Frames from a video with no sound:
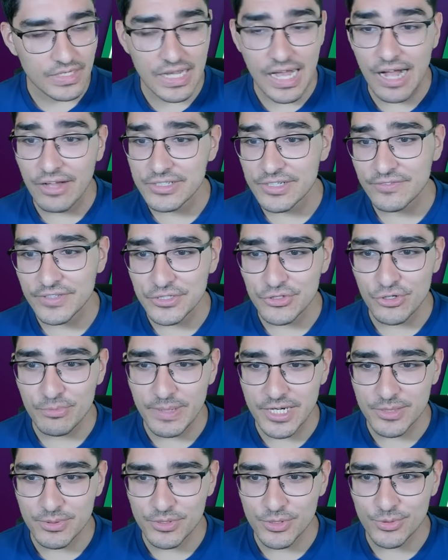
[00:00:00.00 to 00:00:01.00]
I'll definitely do a
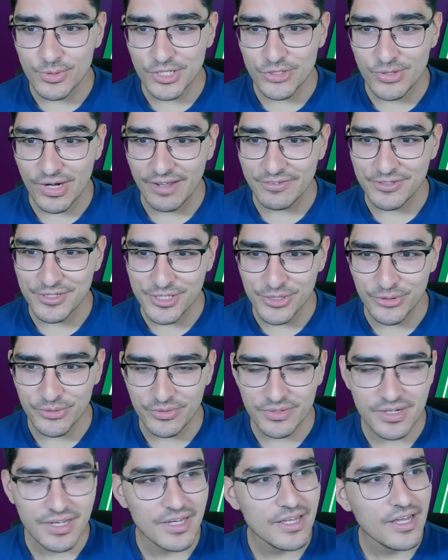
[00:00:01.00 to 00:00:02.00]
bench boost 1 draft
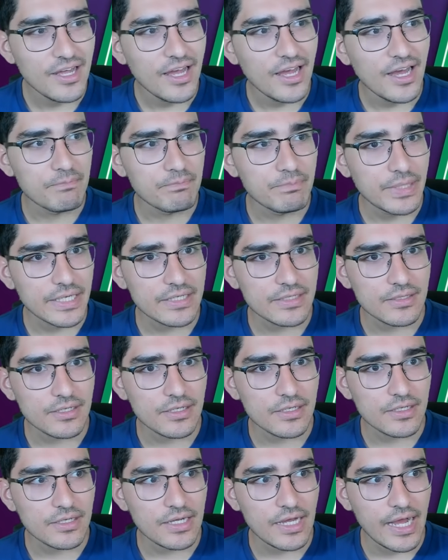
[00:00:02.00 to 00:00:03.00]
soon, but
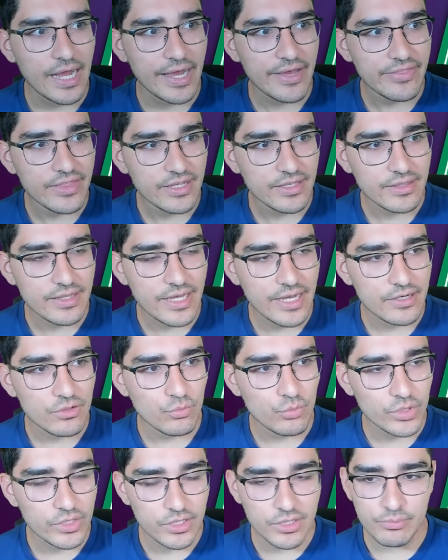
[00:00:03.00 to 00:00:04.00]
I think that
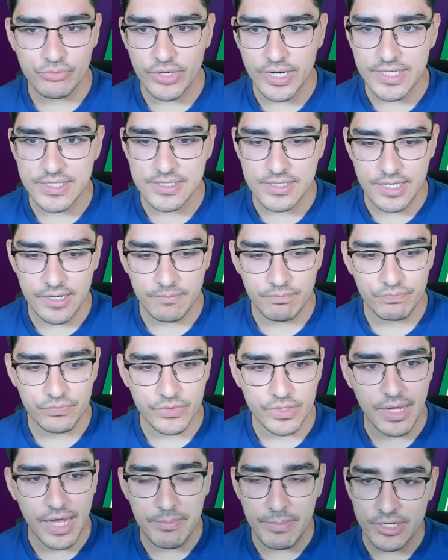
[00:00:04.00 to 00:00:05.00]
with the pricing,
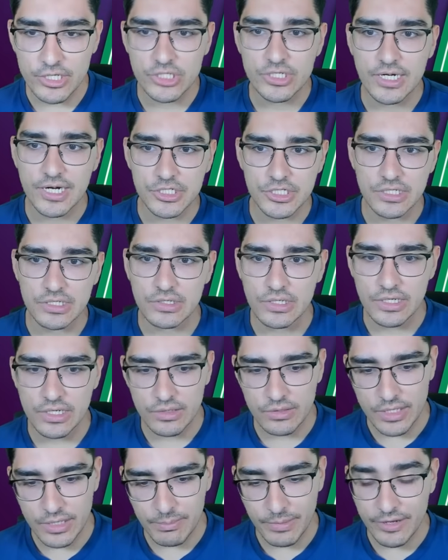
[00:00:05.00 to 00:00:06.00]
I mentioned actually
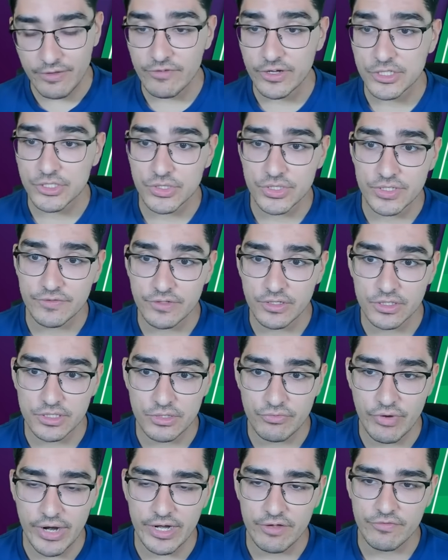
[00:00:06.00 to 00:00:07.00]
in my fixture difficulty
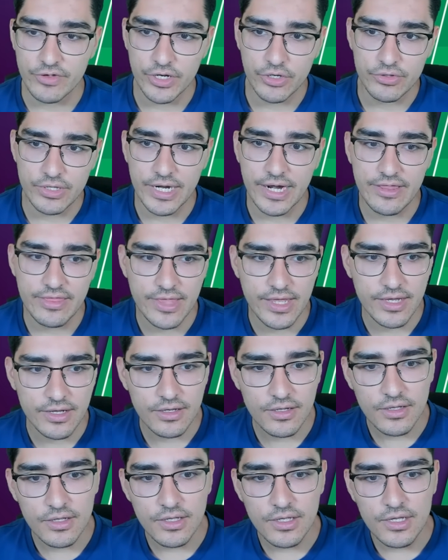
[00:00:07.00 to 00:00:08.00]
rating video that I think
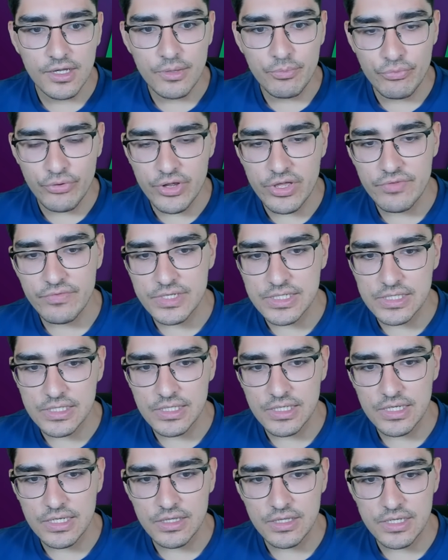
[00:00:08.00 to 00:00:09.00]

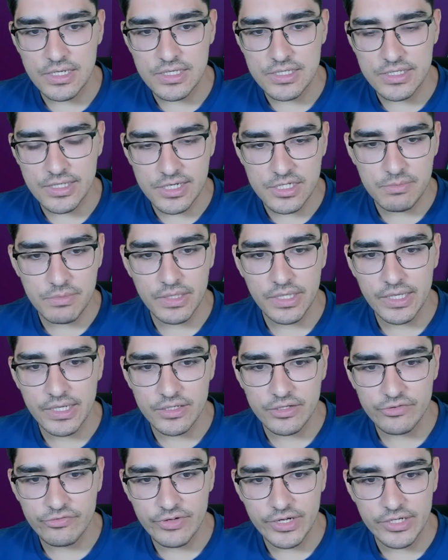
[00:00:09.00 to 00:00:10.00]
previously the 6 million
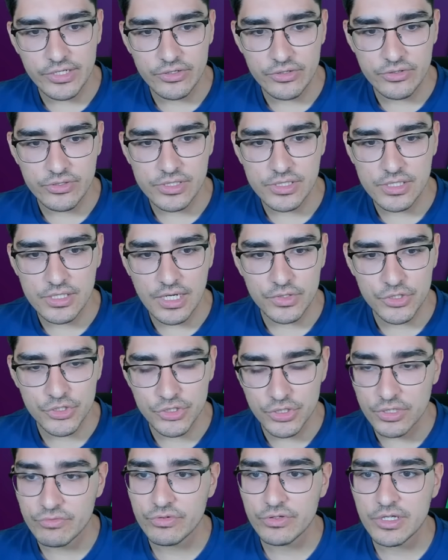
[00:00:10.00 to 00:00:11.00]
defenders
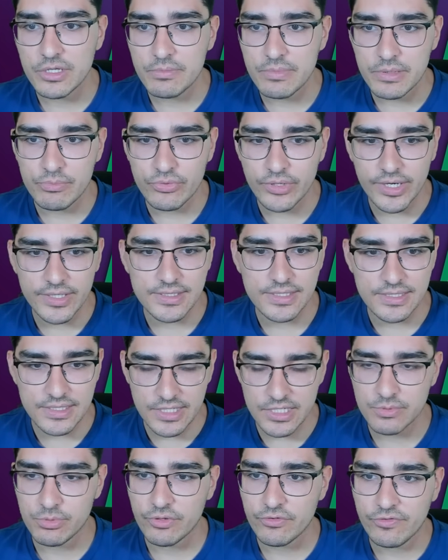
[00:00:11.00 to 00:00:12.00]
should have really been priced at
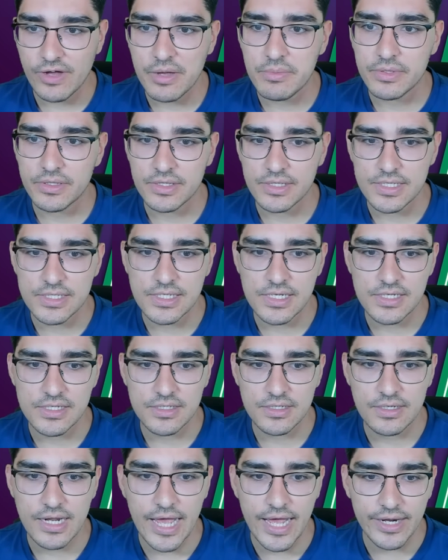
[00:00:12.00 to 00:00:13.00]
6.5 million this
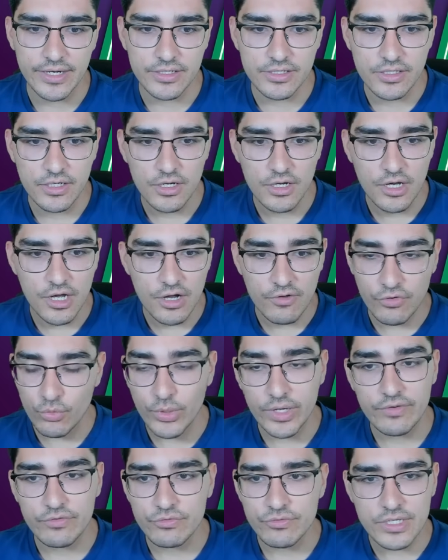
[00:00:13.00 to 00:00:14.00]
season. And for
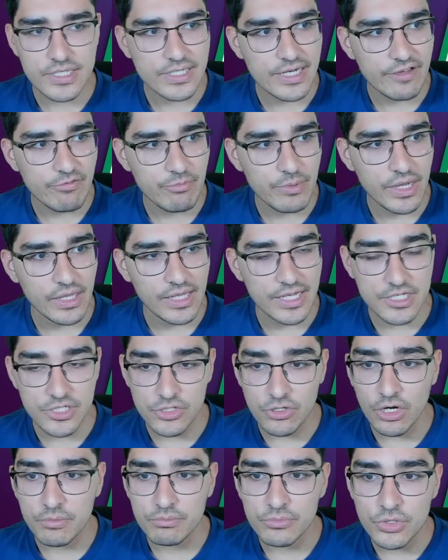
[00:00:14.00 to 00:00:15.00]
whatever reason, FPL has
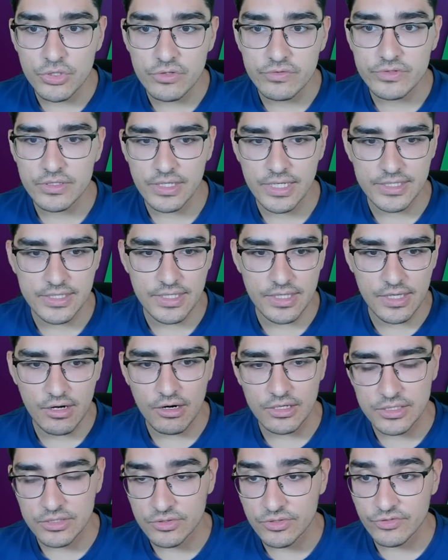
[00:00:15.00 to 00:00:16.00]
not moved, let's say, the
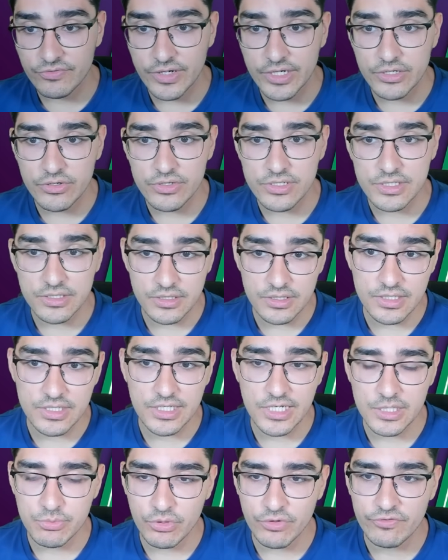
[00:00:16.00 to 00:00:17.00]
Arsenal defenders into the
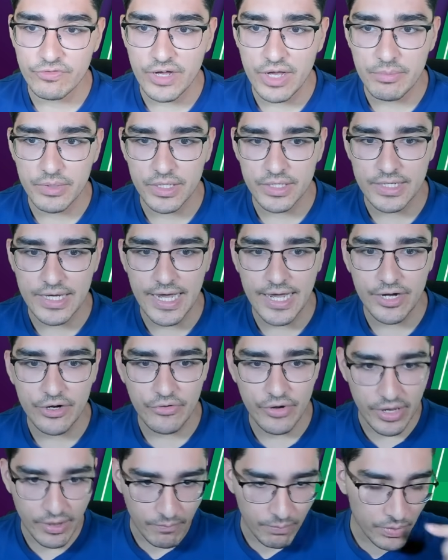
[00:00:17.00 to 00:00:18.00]
6.5 million
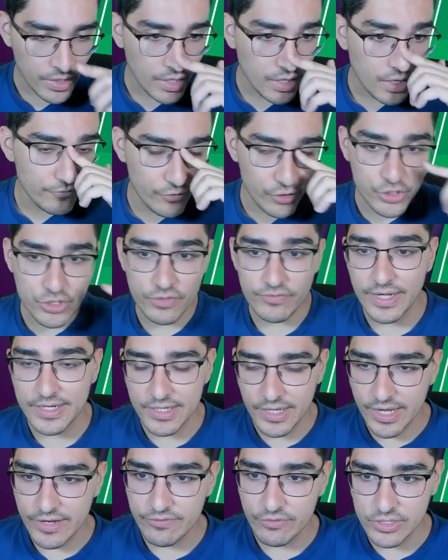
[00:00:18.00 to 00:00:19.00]
category. Virgil van
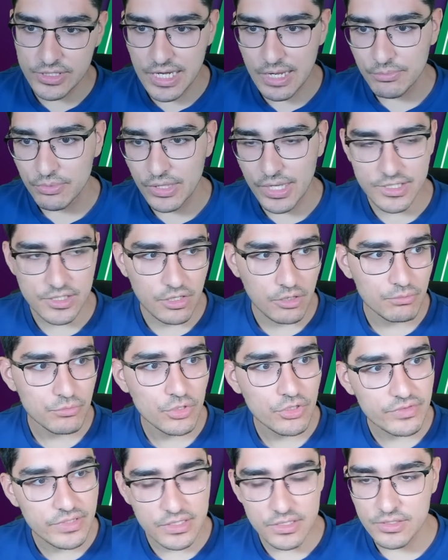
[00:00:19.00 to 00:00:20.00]
Dijk, for example, has not
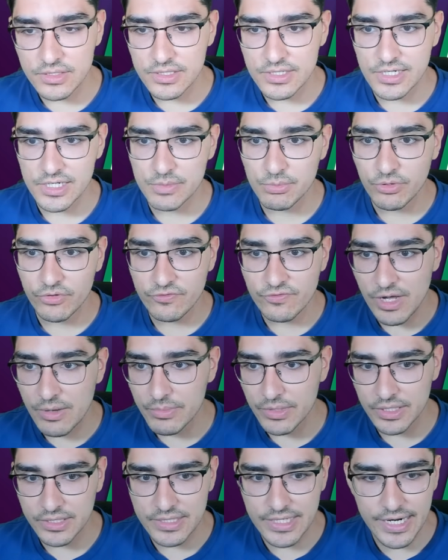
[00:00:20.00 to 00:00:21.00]
moved into the 6.5
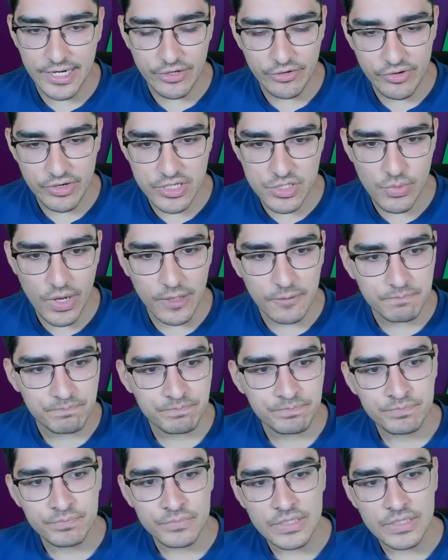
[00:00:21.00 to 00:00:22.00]
million category as well.
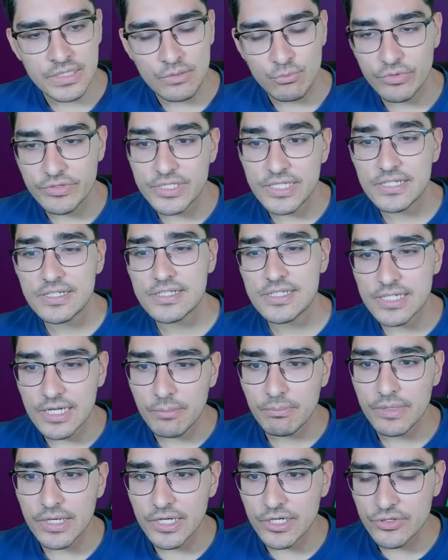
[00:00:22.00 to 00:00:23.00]
We've seen
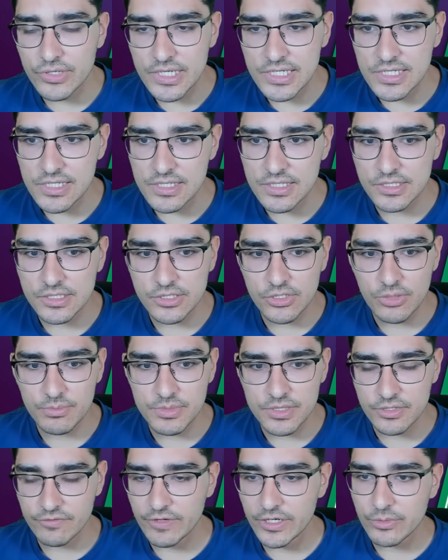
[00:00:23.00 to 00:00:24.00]
some increases in terms
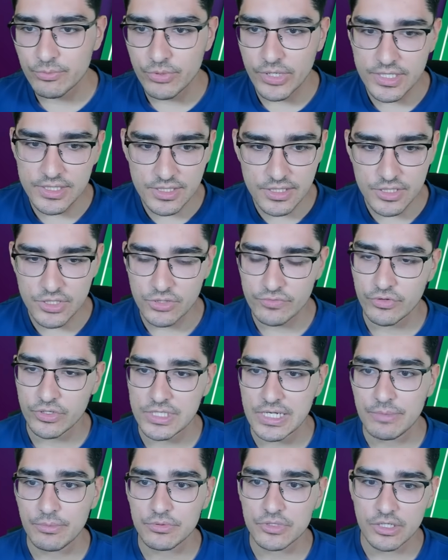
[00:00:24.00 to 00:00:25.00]
of defender prices. So, for
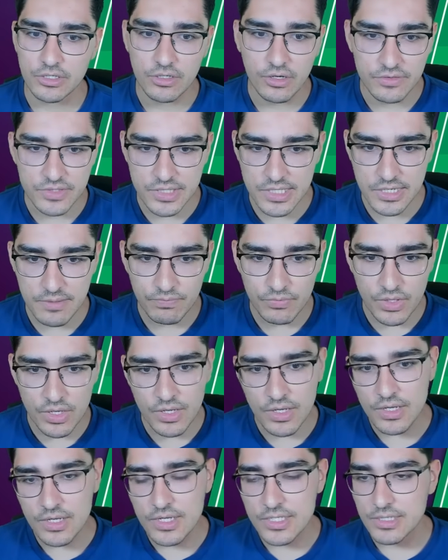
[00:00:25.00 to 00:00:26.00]
example, Tarkowski,
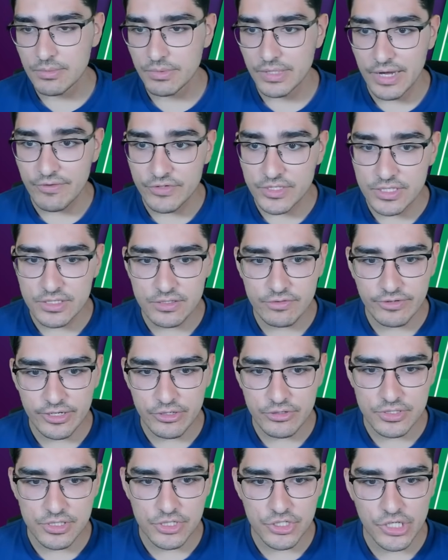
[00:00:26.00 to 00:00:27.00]
some of the Everton
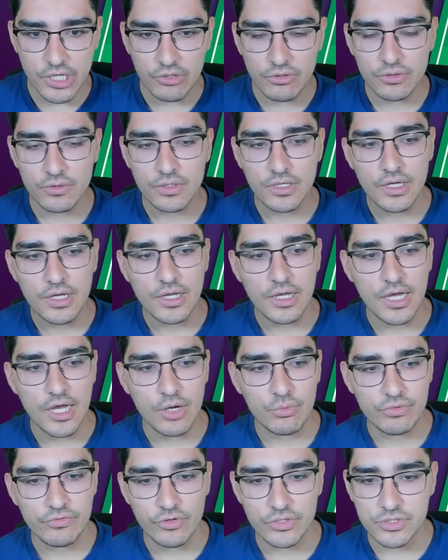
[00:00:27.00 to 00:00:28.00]
defenders in general.
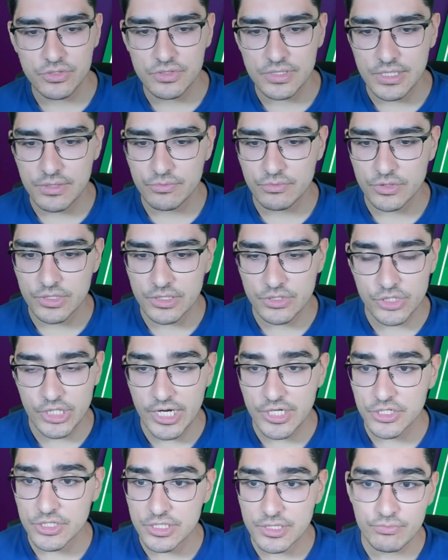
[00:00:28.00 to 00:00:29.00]
We've also seen
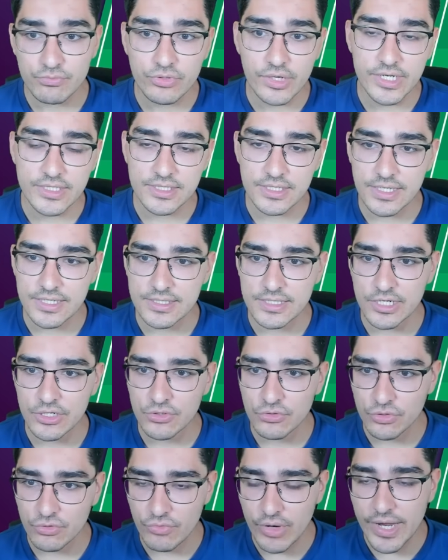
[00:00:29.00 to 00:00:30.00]
changes in price, let's say,
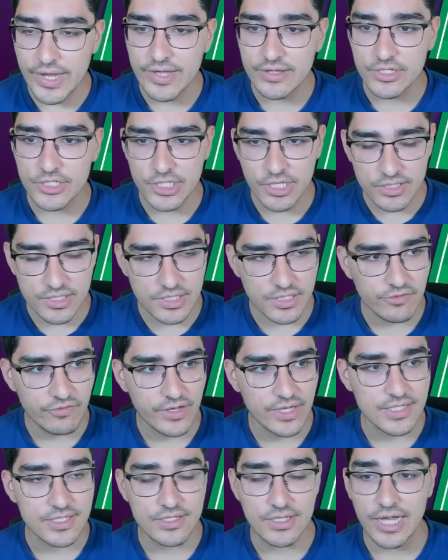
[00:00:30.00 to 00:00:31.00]
Cucurella and the Chelsea
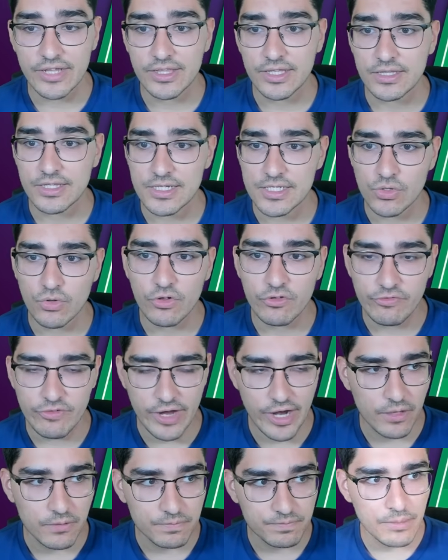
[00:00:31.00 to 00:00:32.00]
defense. I think these are all
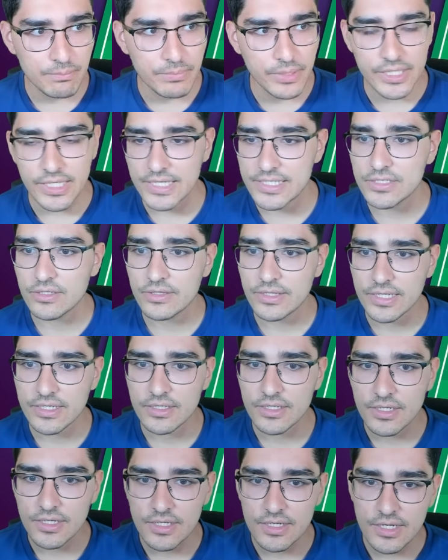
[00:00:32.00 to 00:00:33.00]
fair. But I still
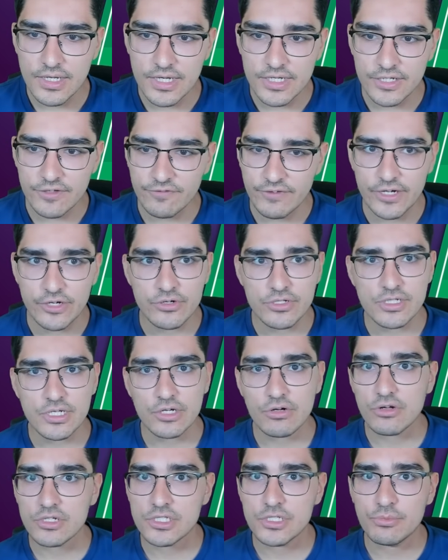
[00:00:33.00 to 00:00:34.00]
think defenders
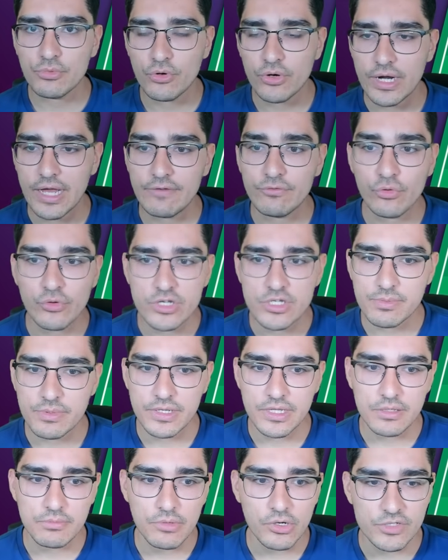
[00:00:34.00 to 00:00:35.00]
across the board have always
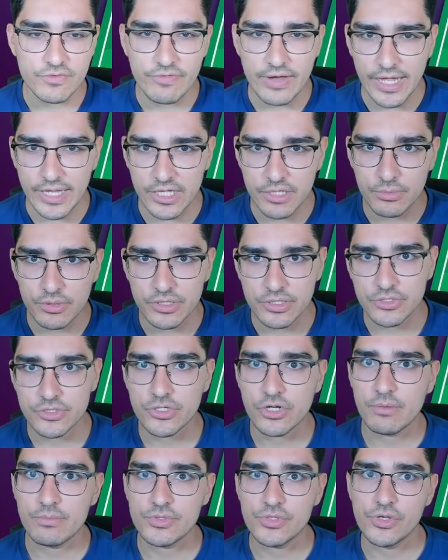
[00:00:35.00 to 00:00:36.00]
been the most valuable in
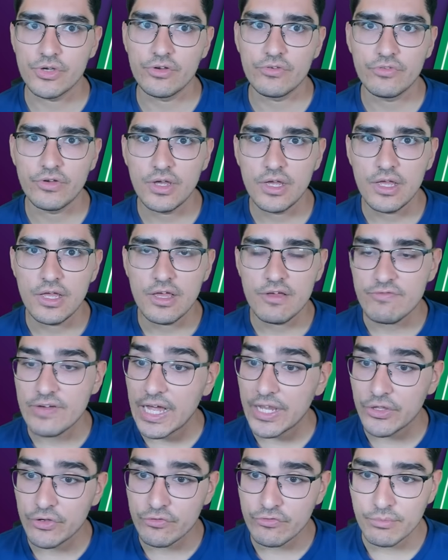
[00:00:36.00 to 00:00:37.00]
terms of
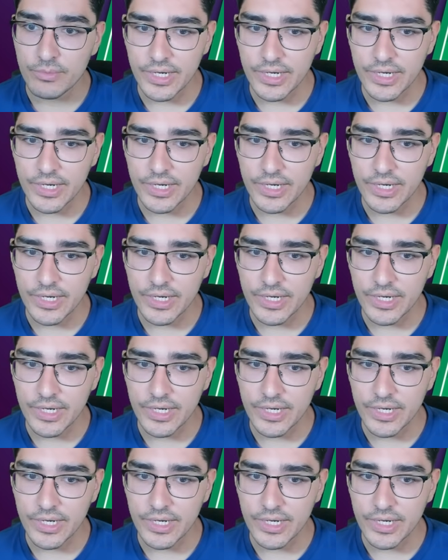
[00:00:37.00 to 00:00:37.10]
value for